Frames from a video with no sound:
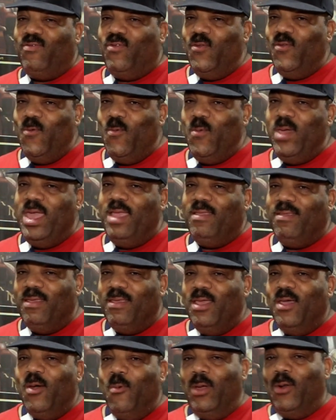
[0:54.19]
2 weeks
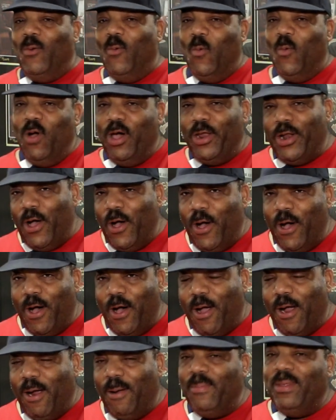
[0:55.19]
with one
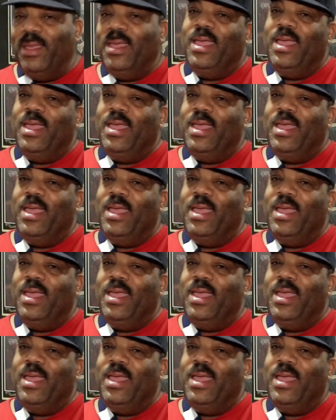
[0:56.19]
arm